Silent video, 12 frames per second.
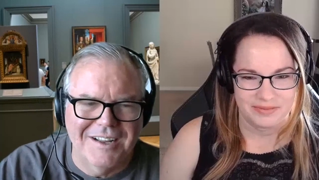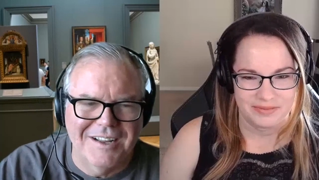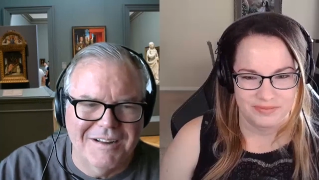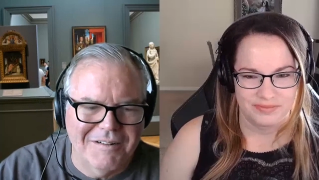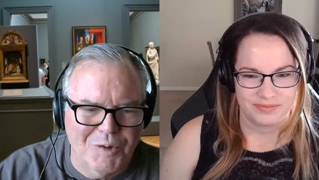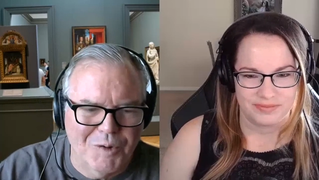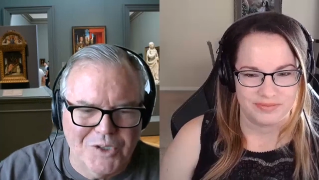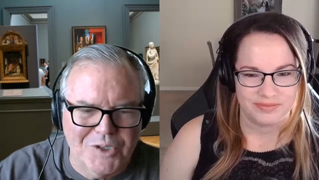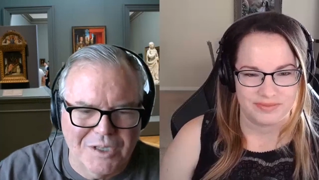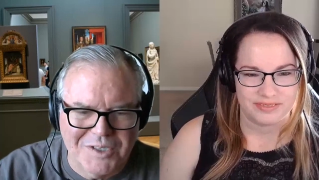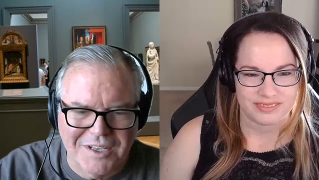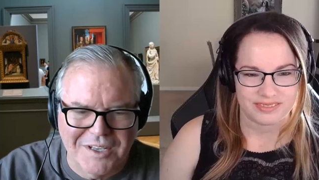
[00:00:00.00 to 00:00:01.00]
Speaker 1: and uh,
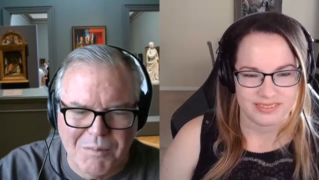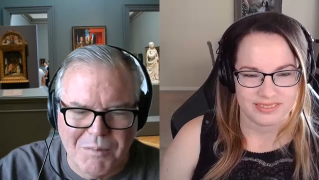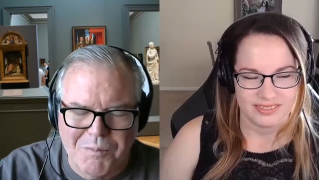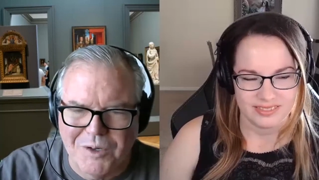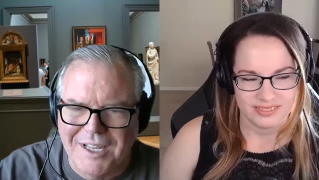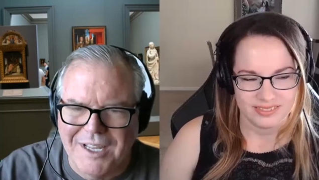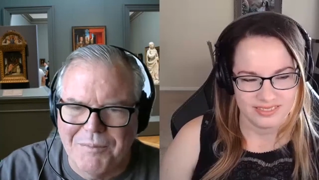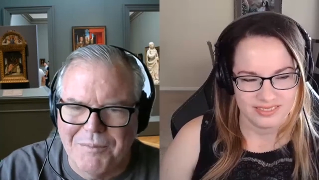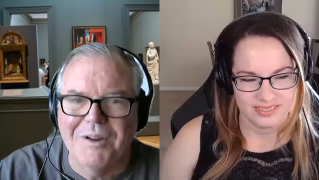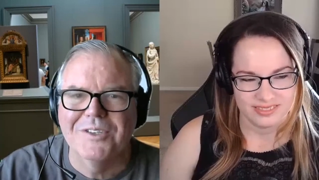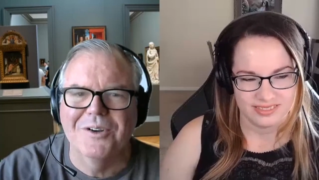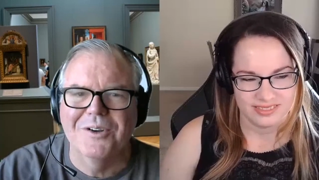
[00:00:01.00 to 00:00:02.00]
reducing the risk that'll it be put
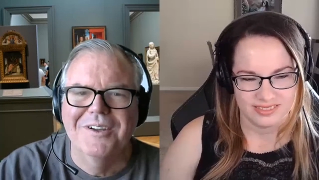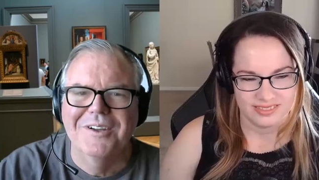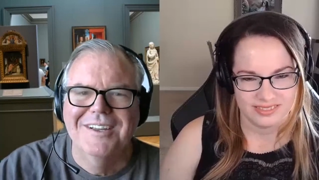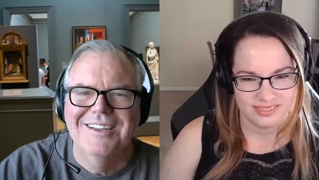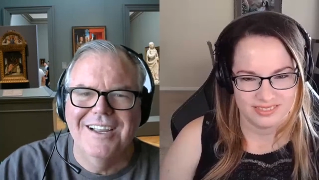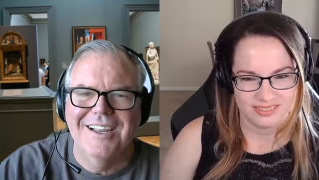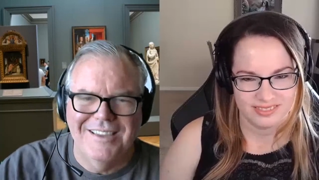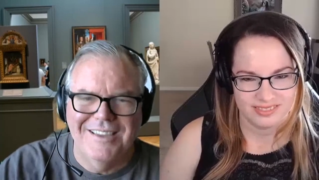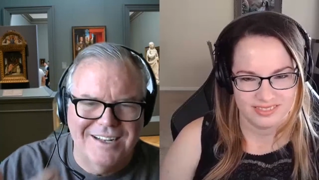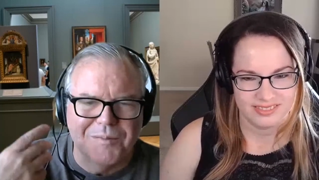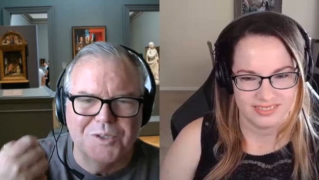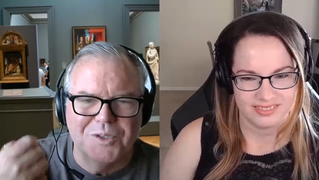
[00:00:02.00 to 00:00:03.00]
down, but also
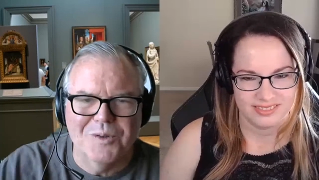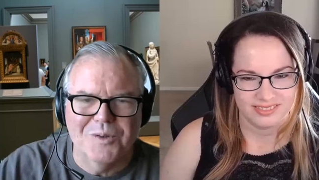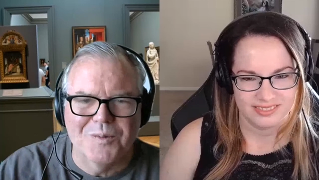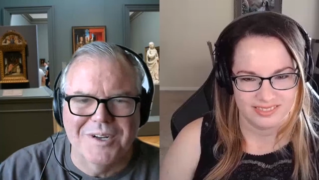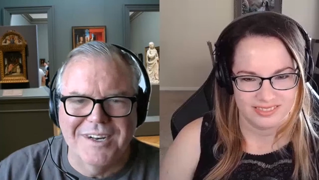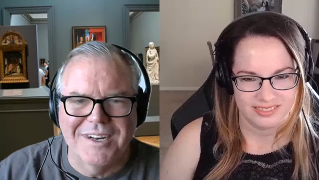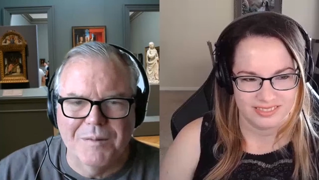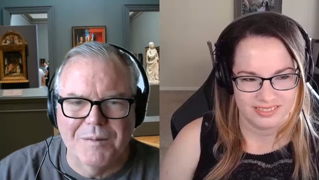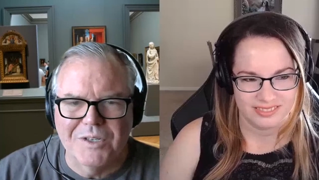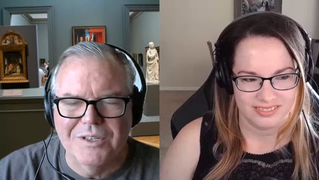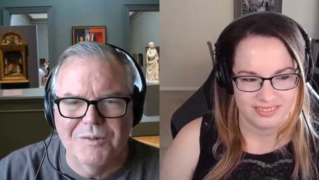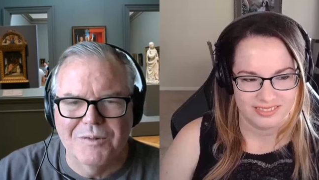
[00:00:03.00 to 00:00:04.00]
I think it helps you as well
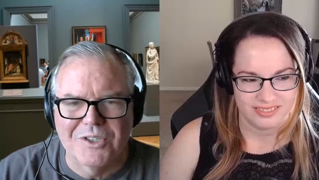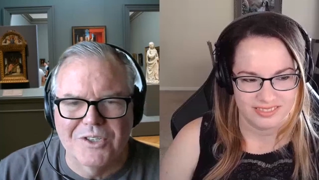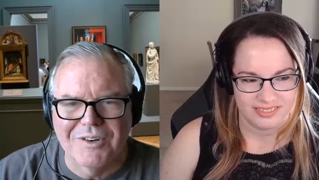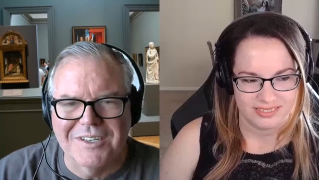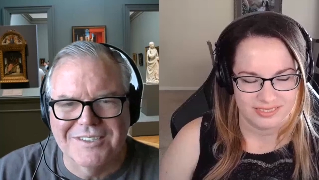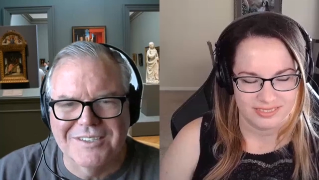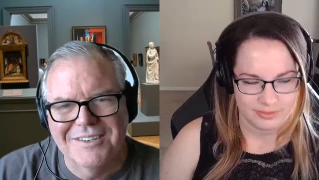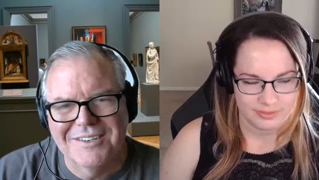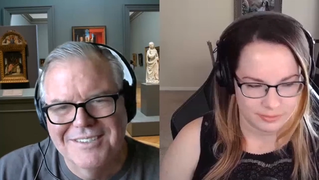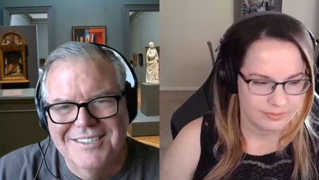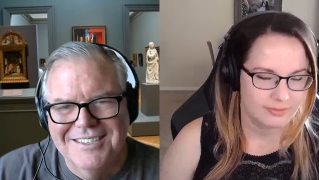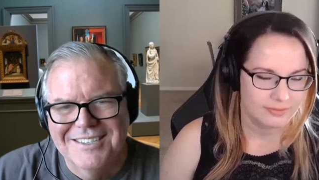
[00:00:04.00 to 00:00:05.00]
and helps you deal with stress.
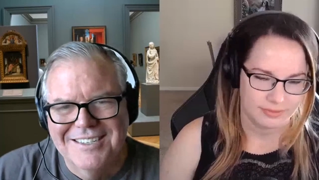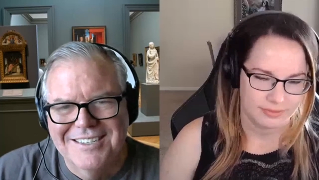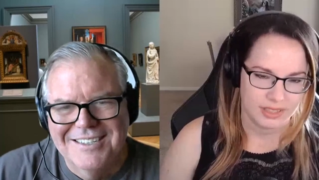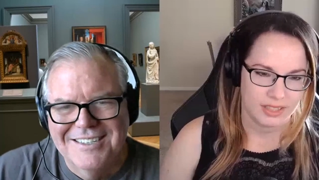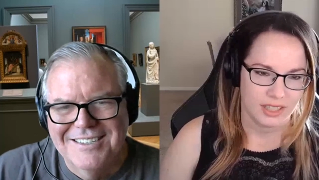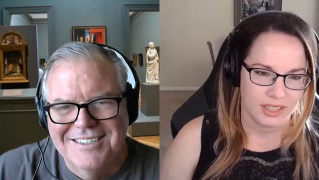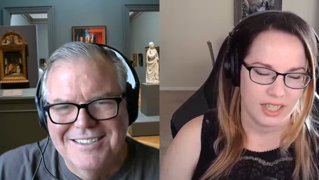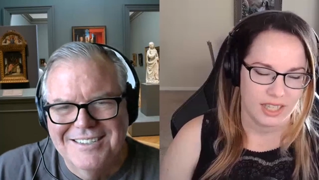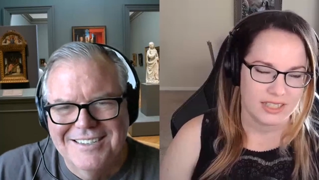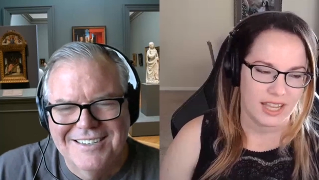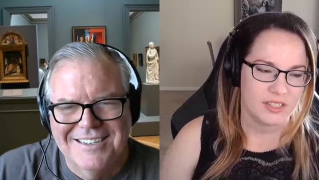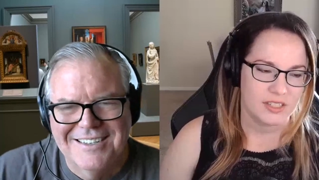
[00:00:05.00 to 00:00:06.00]
So
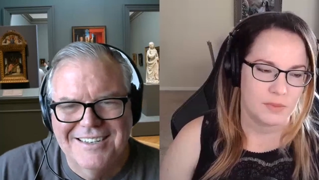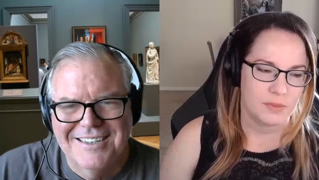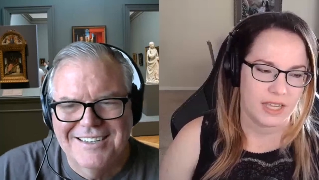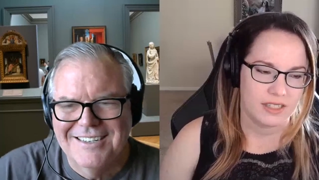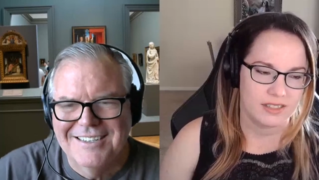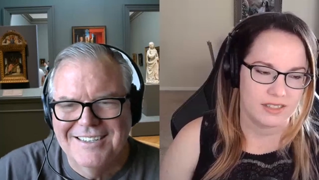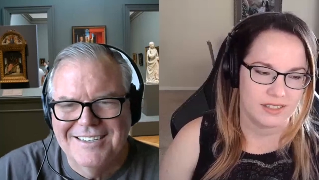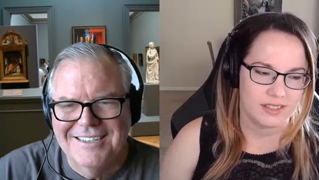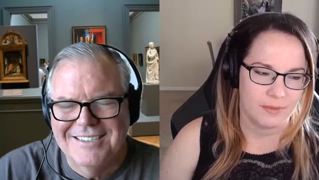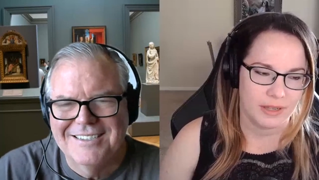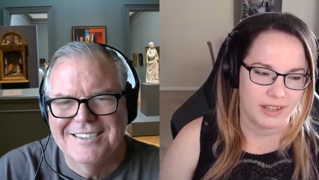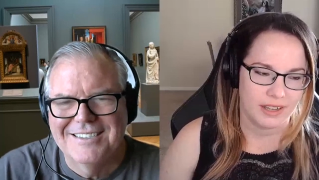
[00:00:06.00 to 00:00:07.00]
Speaker 2: it does
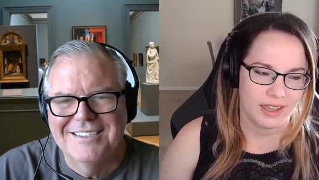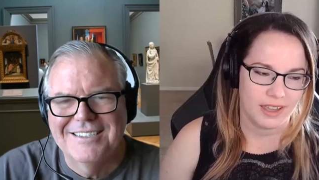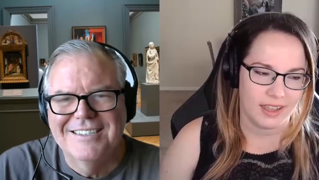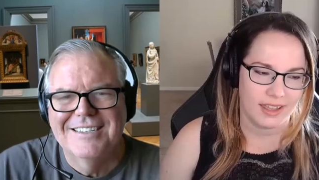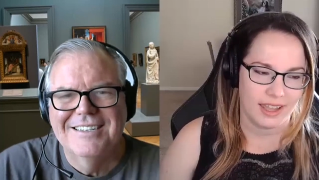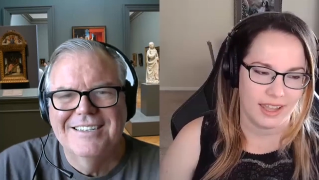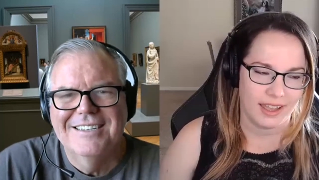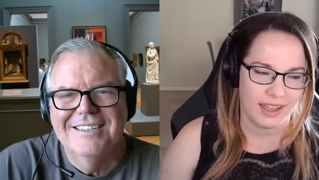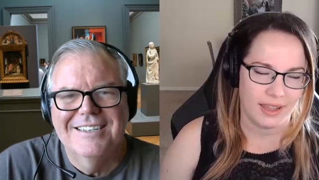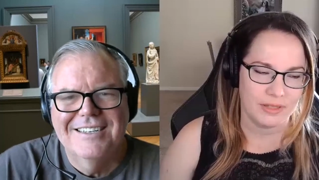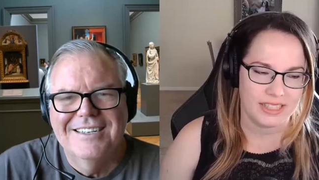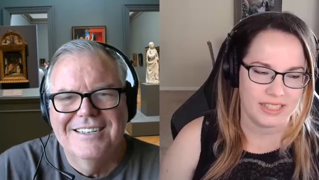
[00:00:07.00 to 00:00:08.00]
because I mean,
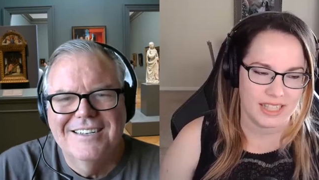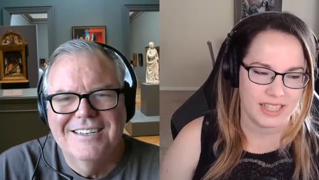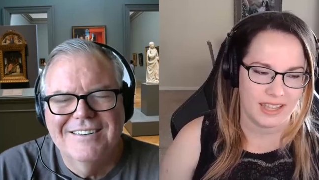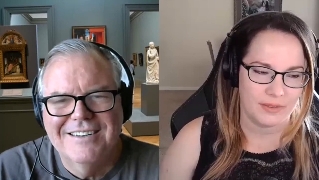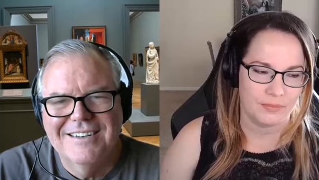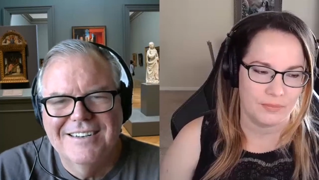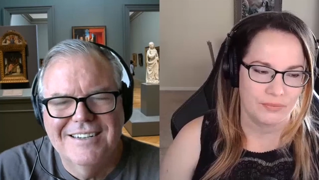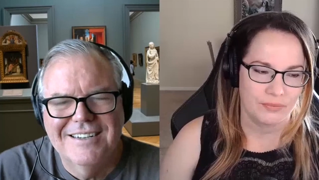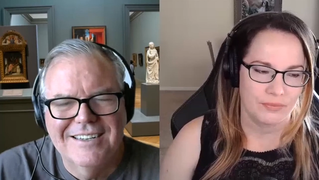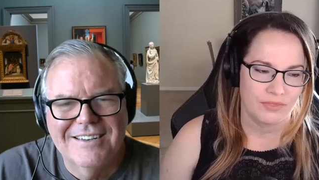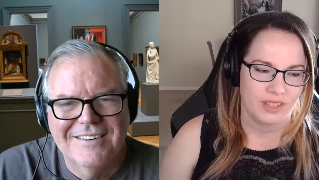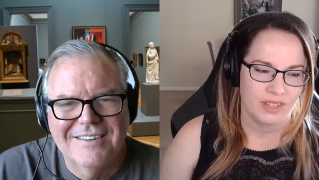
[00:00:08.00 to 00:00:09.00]
I would say
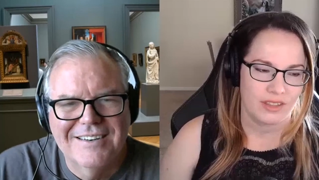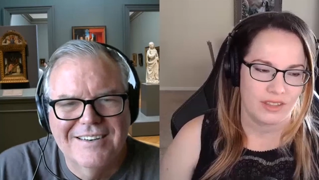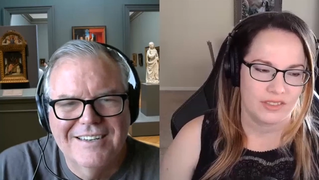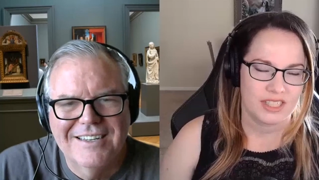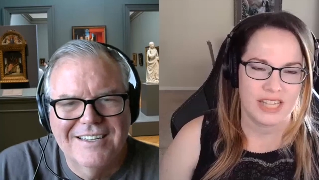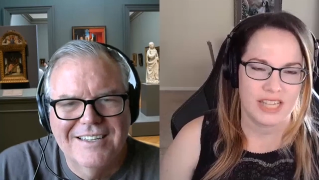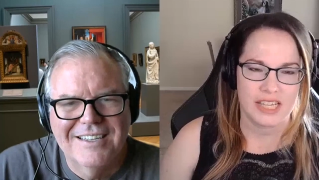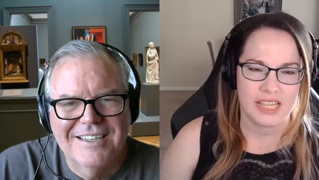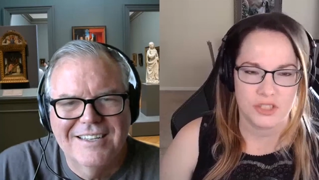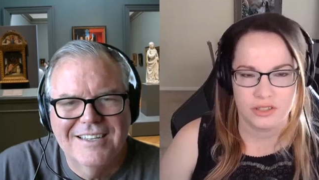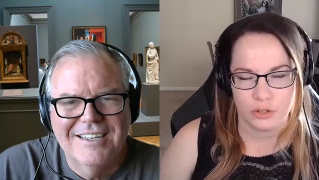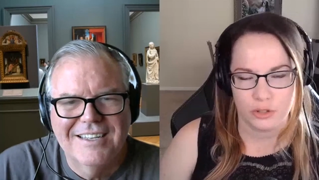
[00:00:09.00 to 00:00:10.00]
the
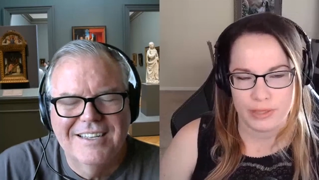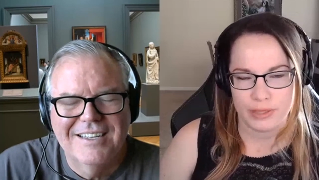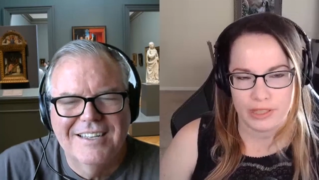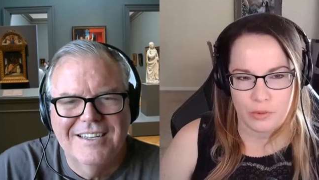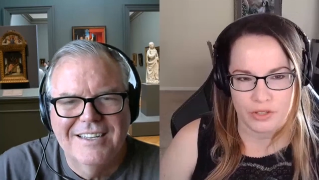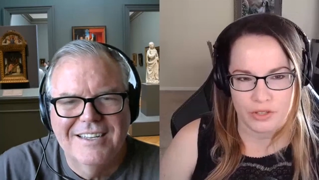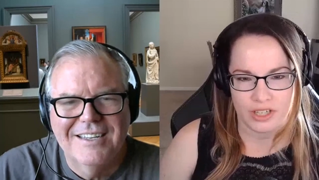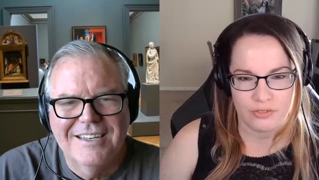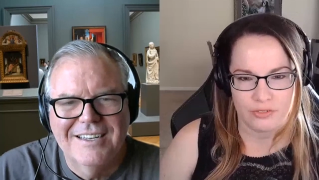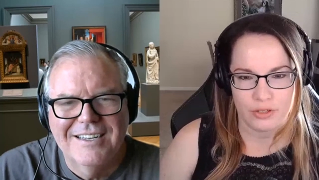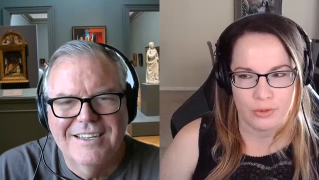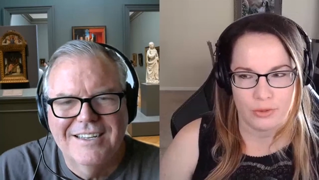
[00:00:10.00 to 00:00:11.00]
stakes are a little bit lower
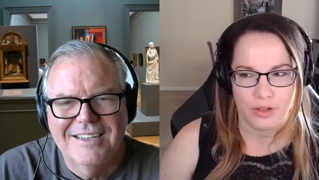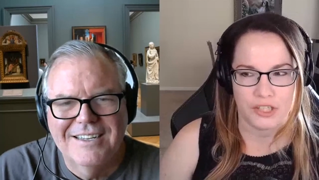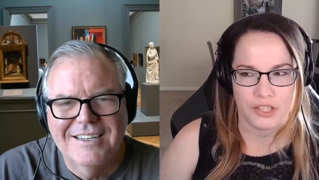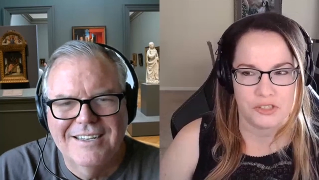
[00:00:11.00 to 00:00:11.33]
than if you were